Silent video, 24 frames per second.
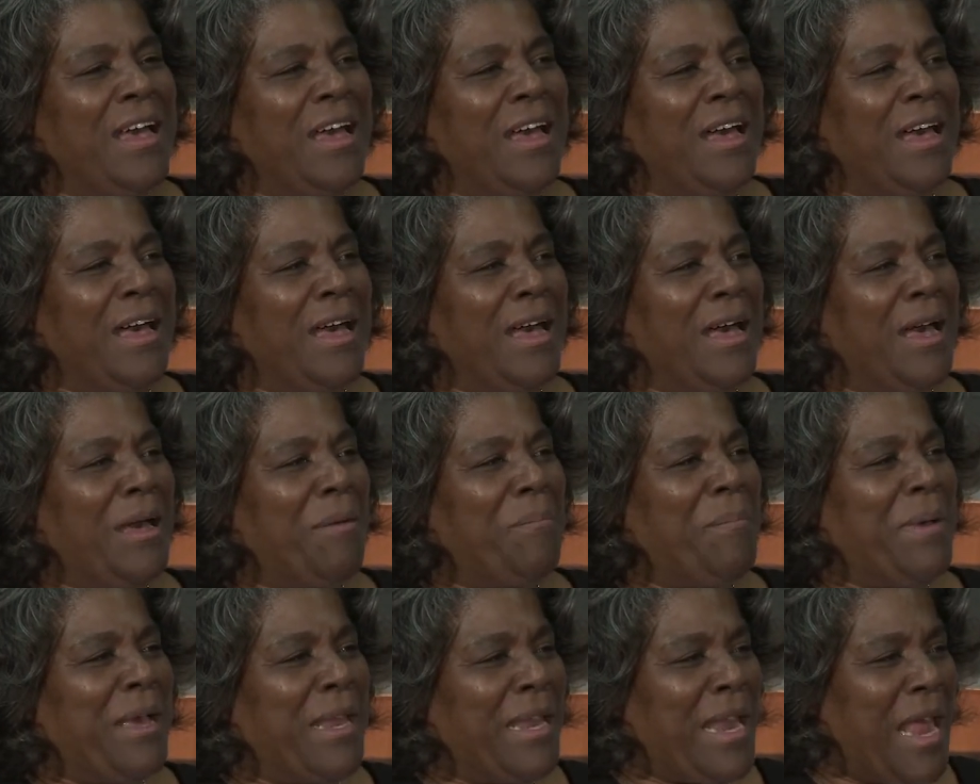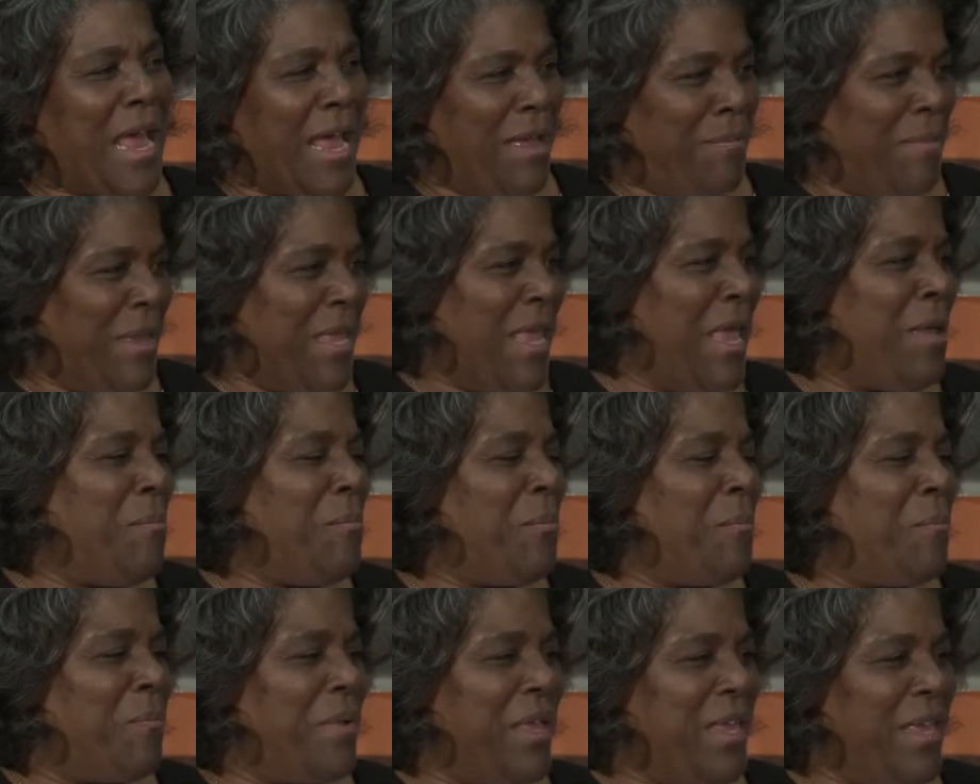Uh, but I
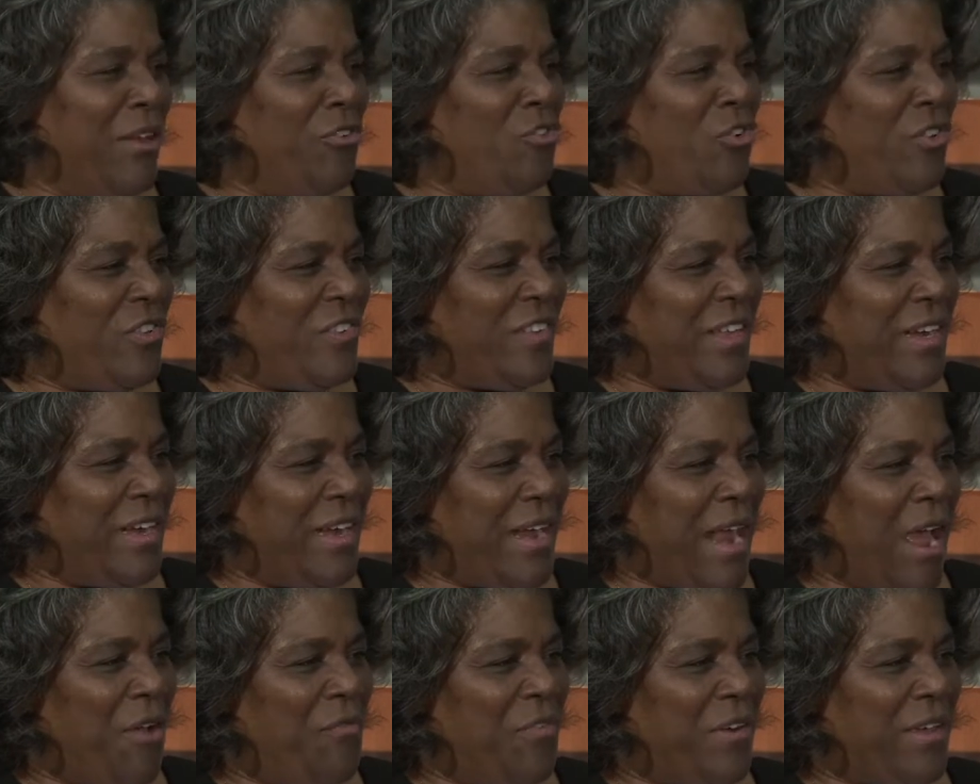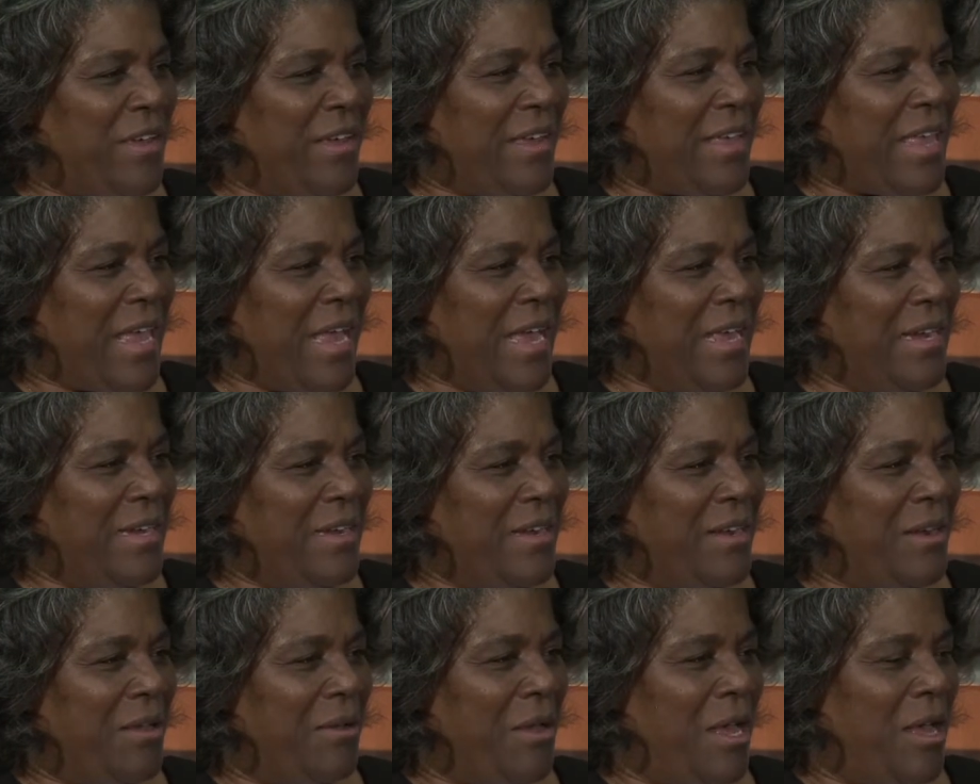became interested in Africa
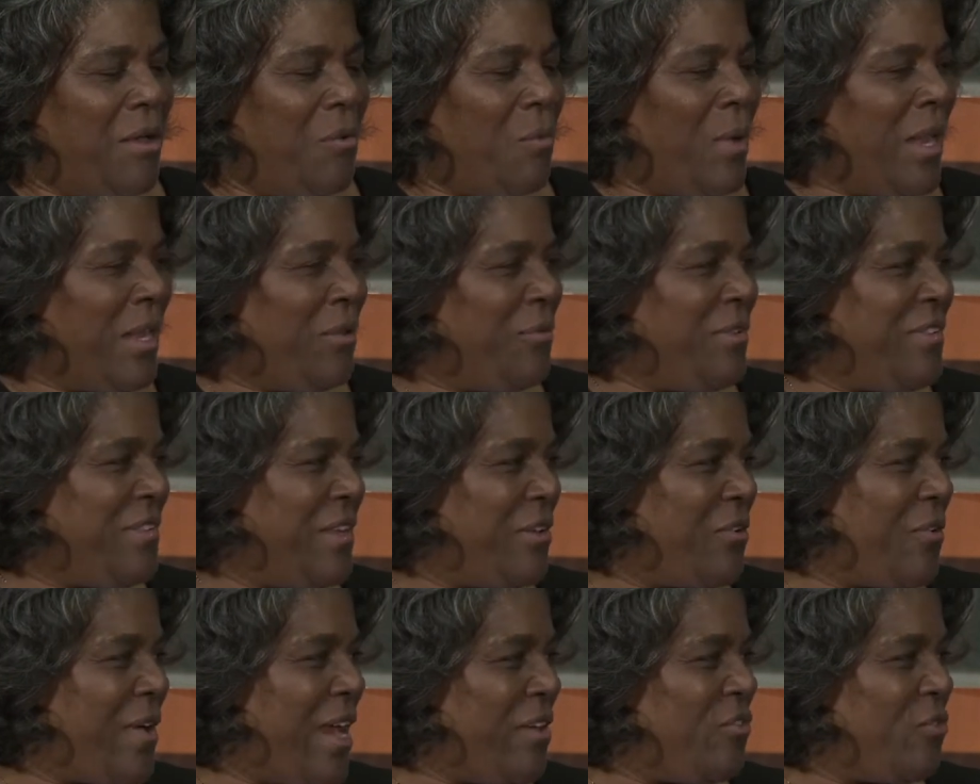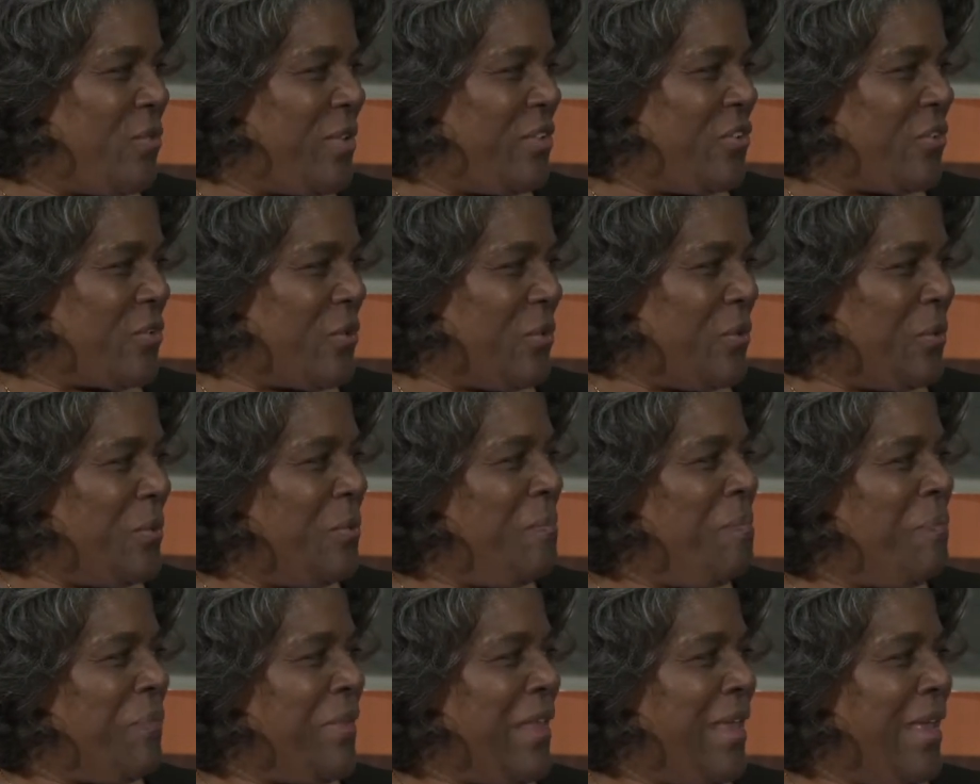again uh, while I was in graduate
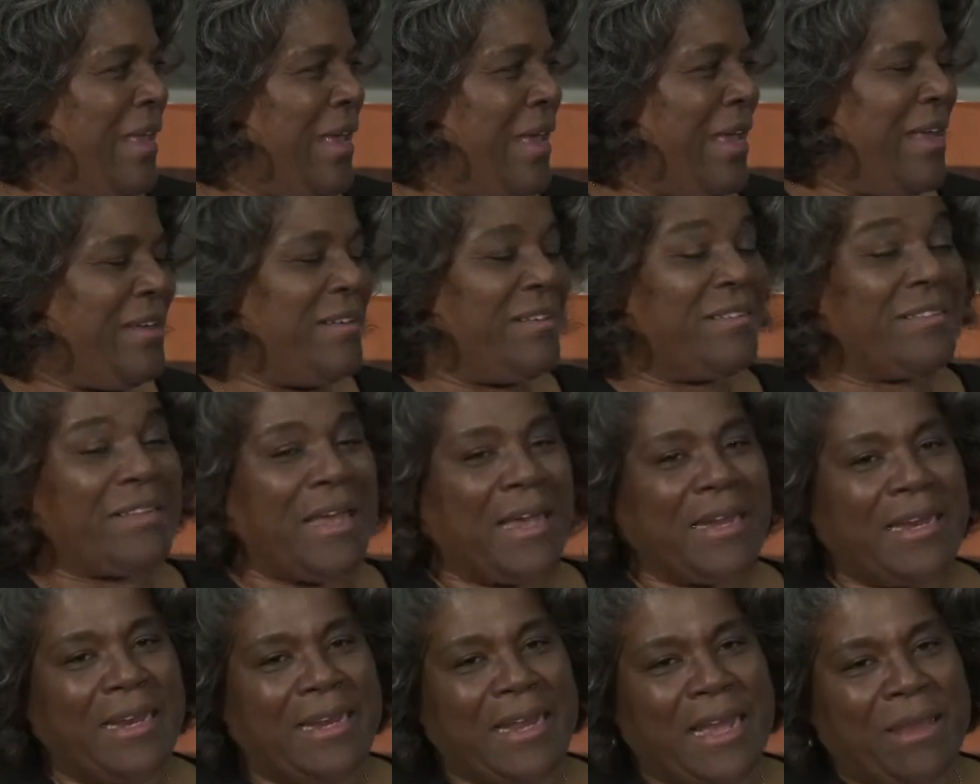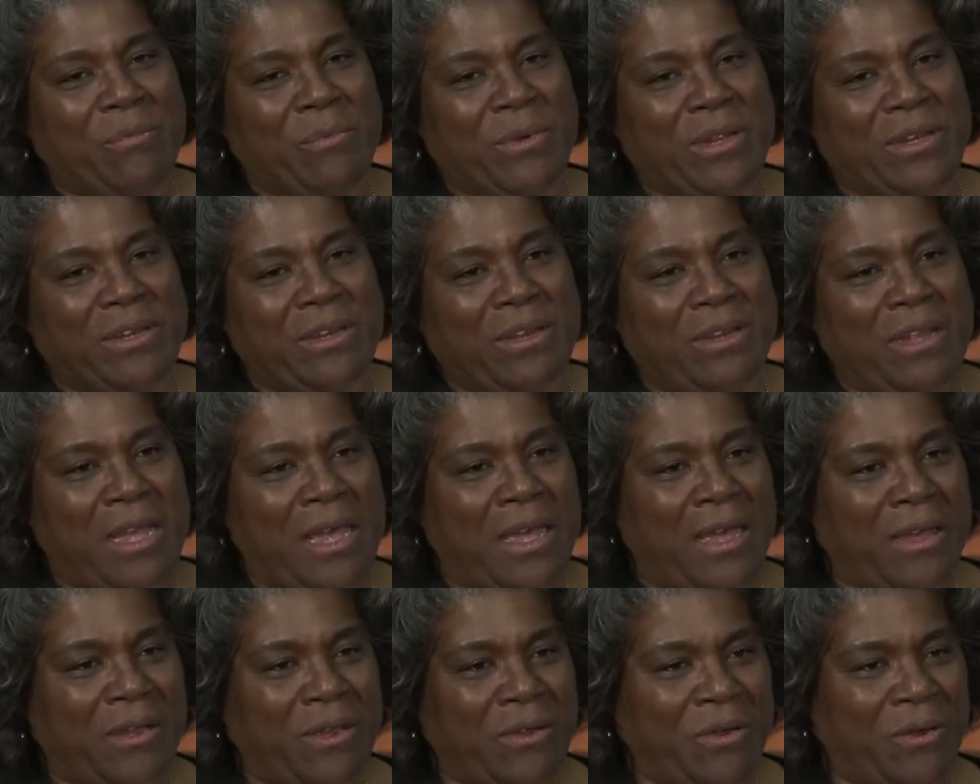school and decided I would
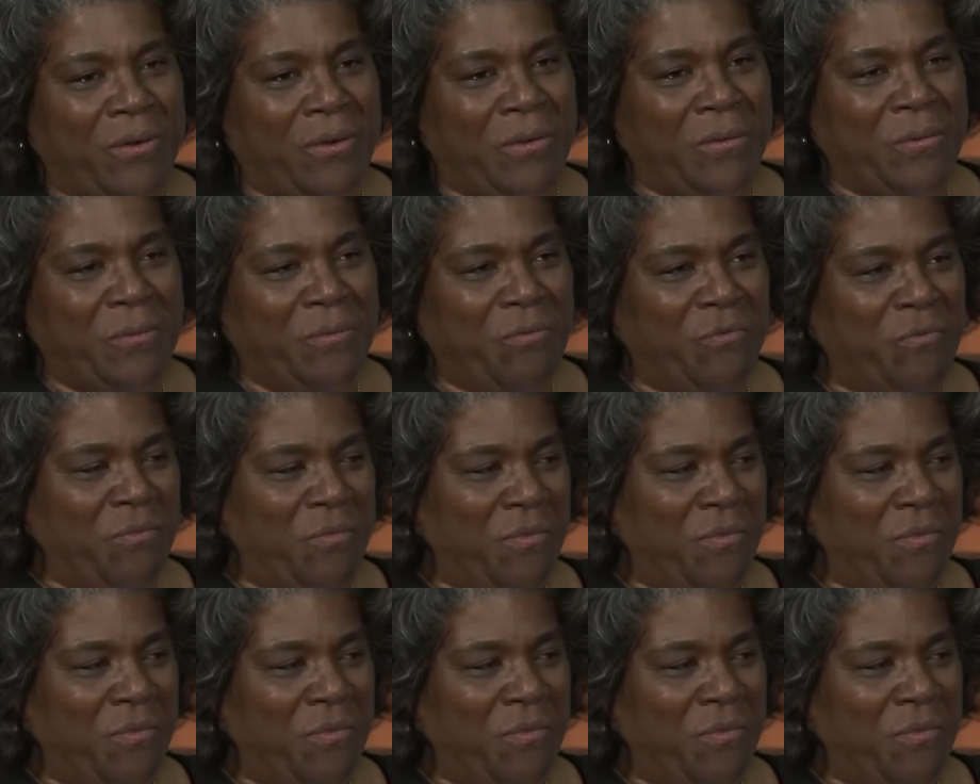uh, go